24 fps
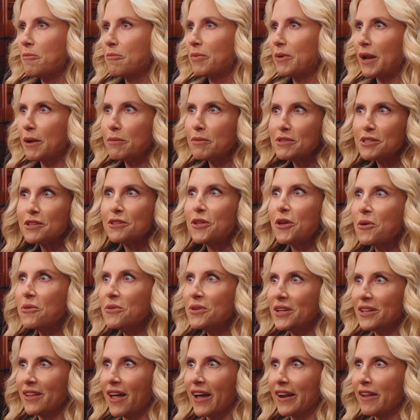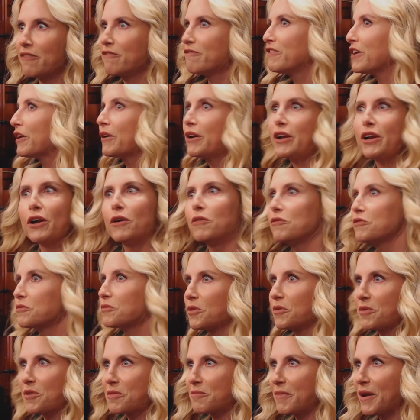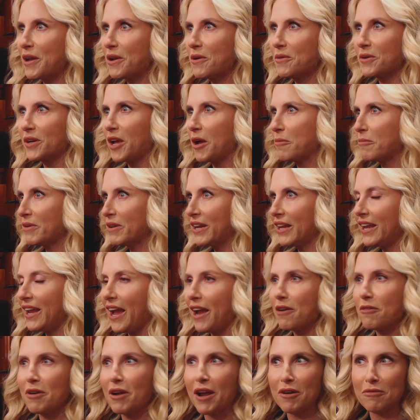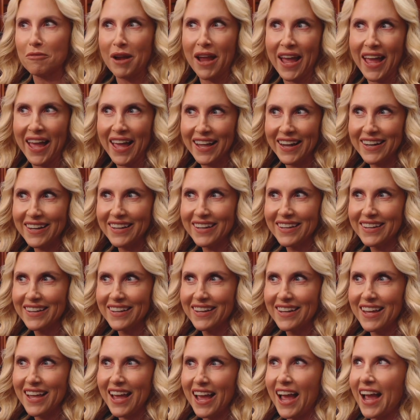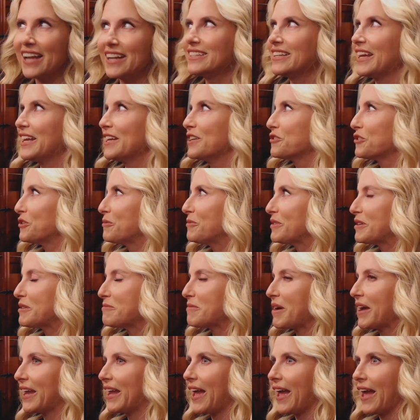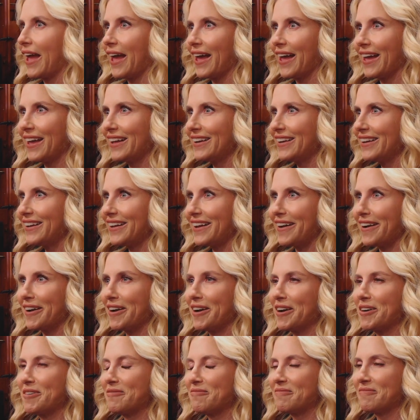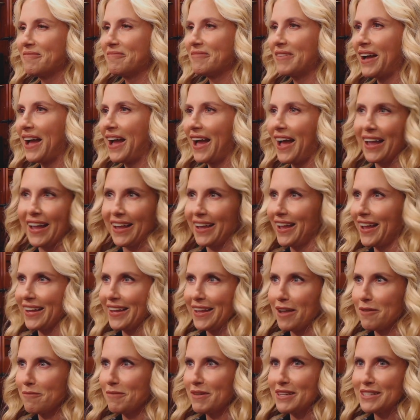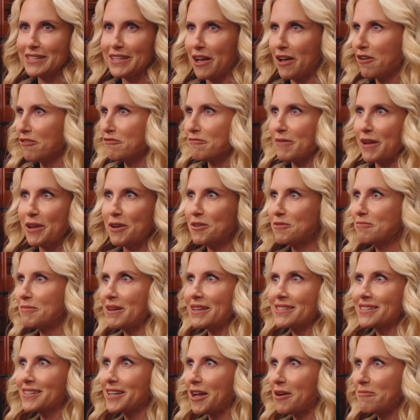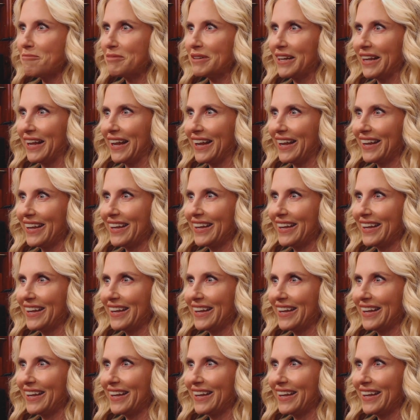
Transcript: but I was alone a lot and very comfortable with my own company. I read. Yeah. I daydreamed in my head. I kept myself my own best company.